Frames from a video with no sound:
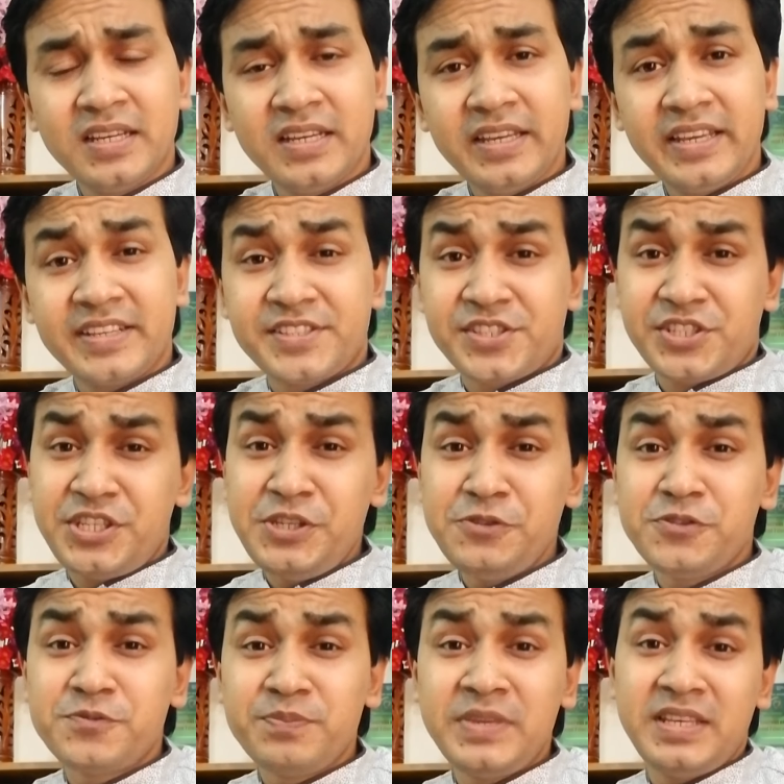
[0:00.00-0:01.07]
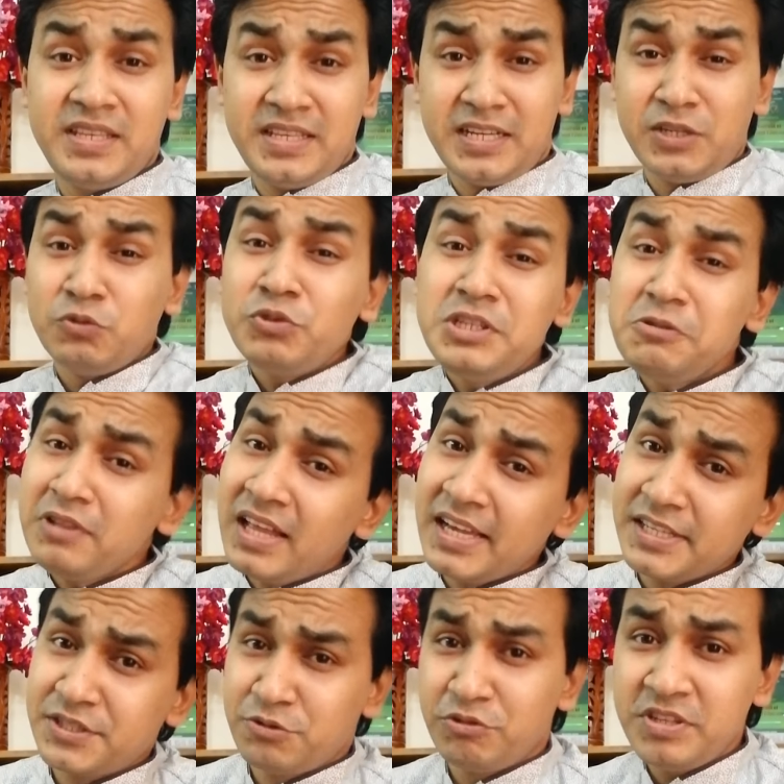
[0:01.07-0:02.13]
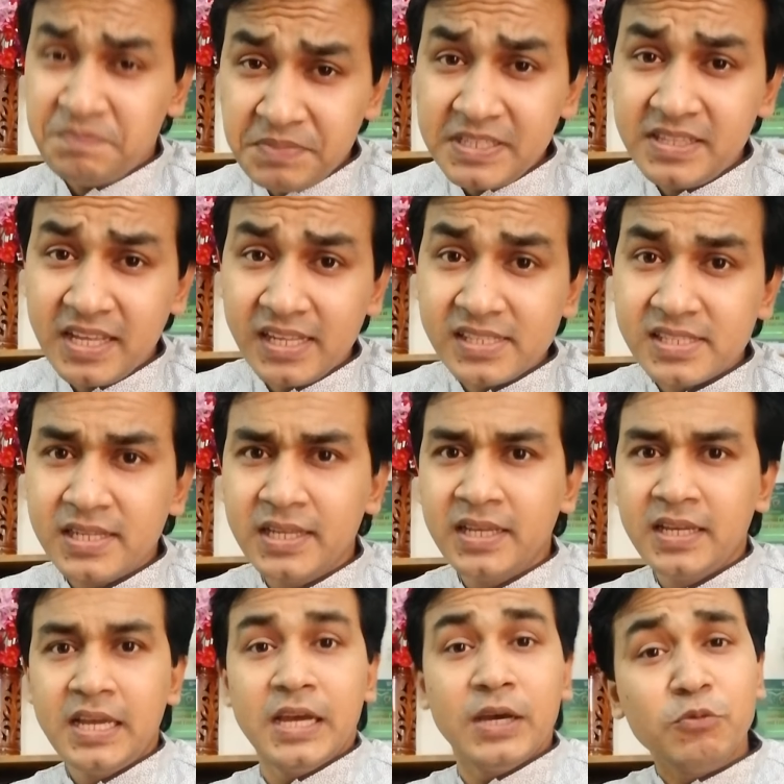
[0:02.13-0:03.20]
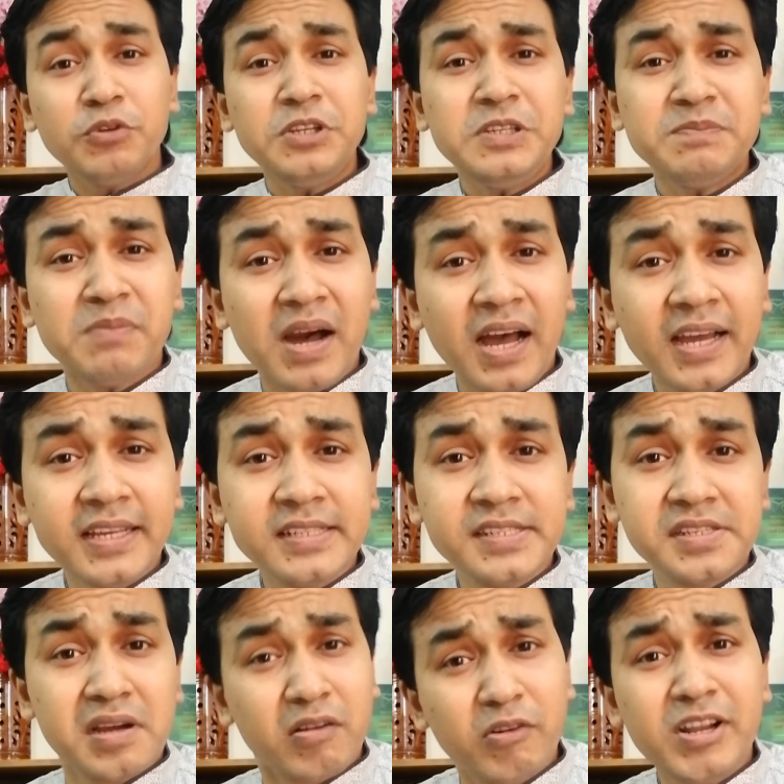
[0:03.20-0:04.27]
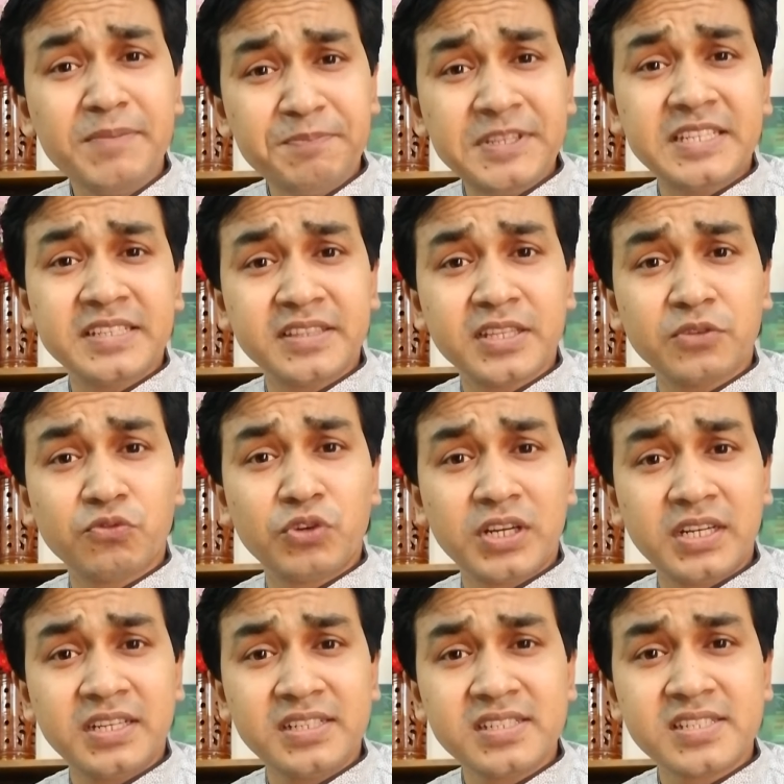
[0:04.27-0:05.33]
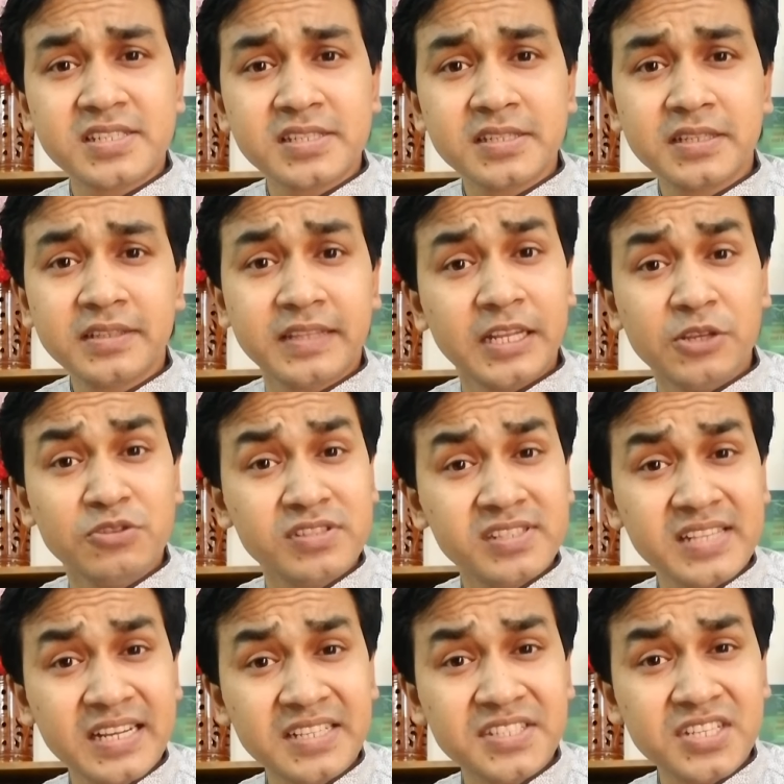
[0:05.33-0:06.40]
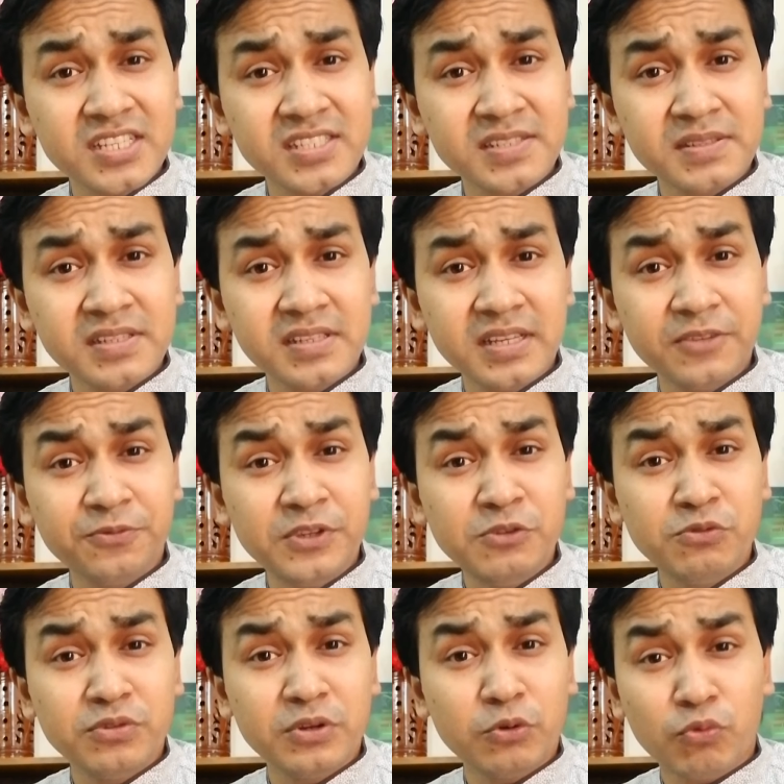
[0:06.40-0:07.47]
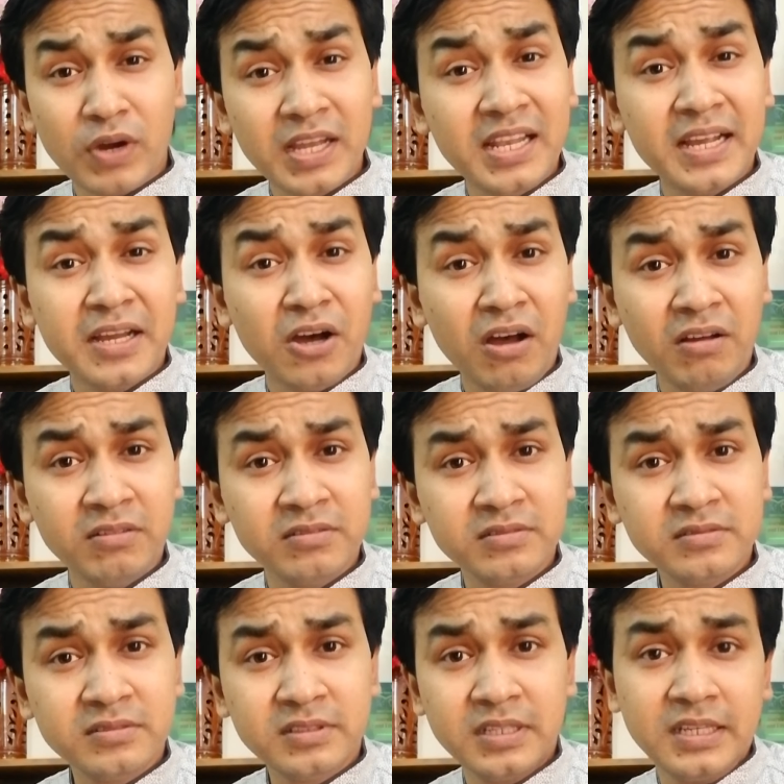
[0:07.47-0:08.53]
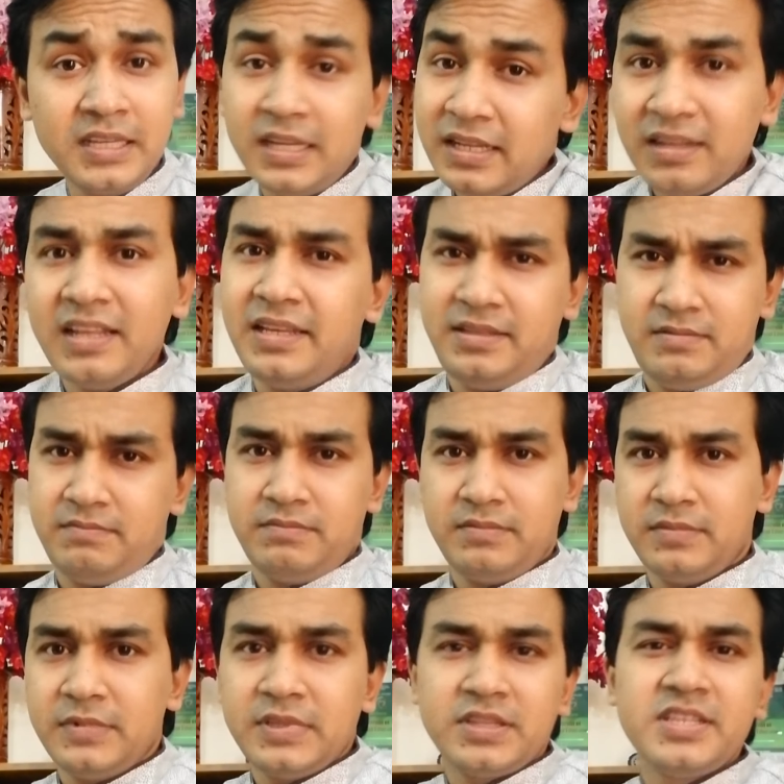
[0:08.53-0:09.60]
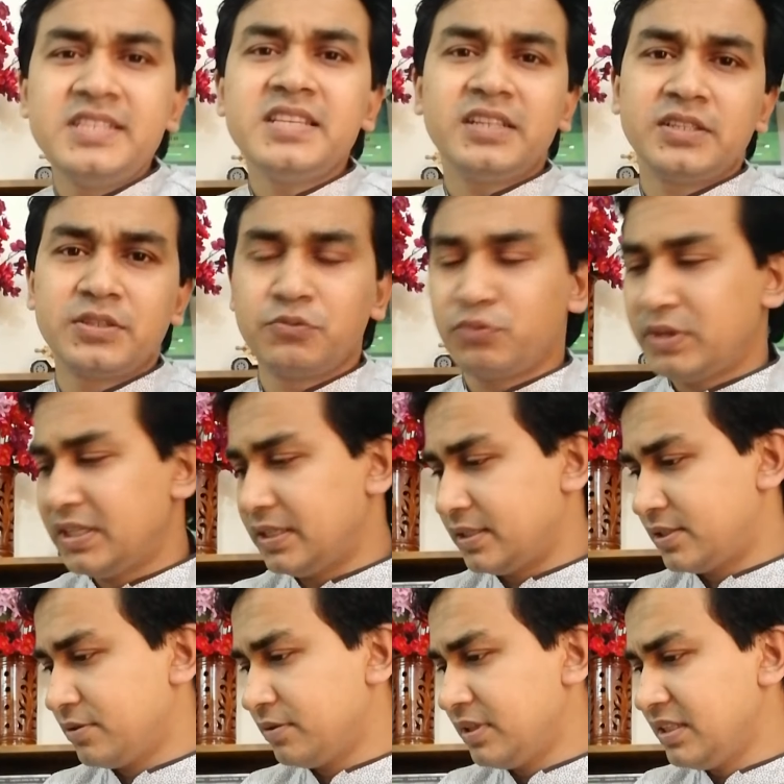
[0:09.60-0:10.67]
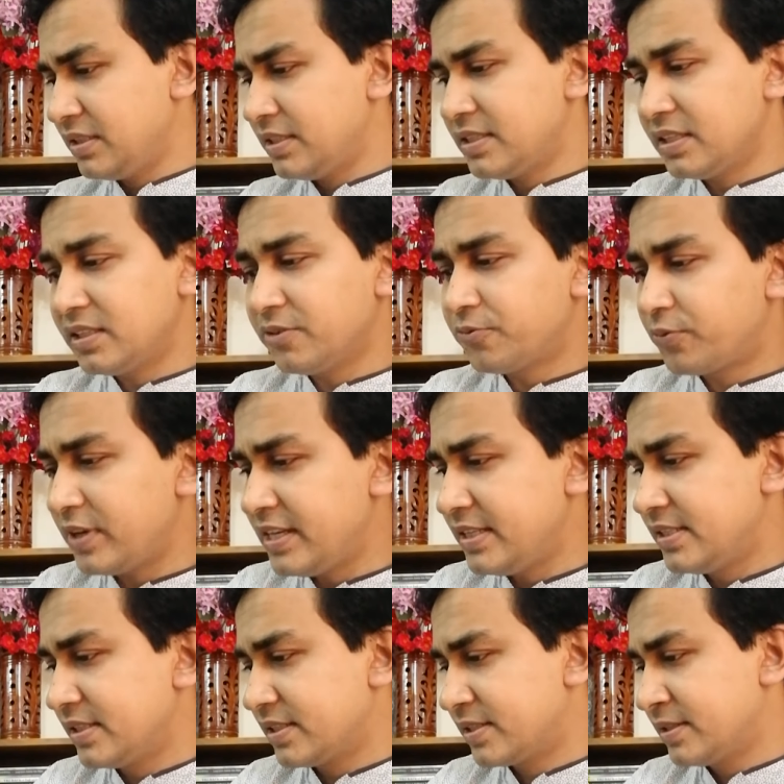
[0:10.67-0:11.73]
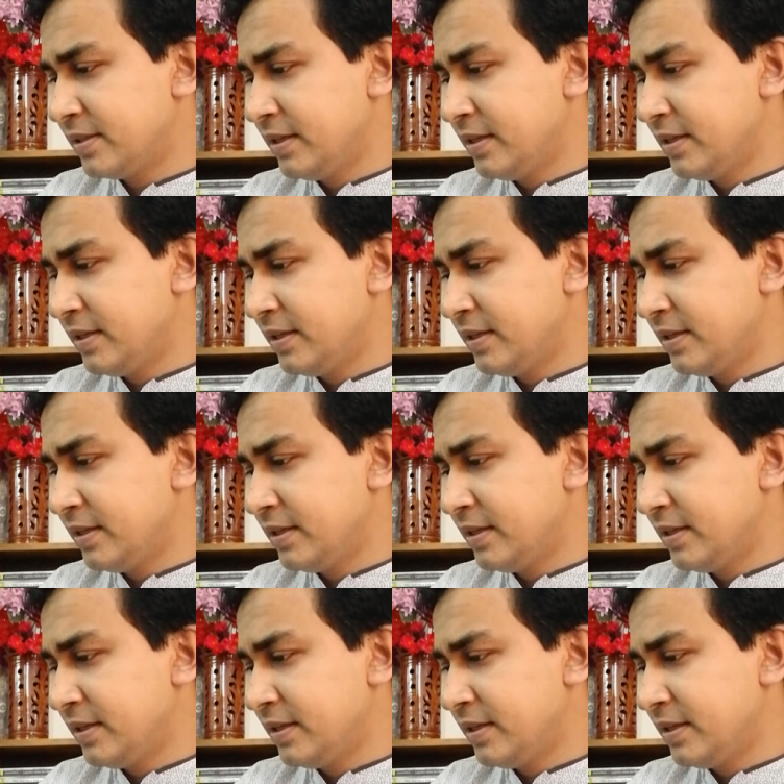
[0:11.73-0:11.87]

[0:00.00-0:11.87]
Excuse me, would you like to repeat that? Would you mind repeating the words that you said just a few while ago? Like, these are the words, okay? These are the phrases.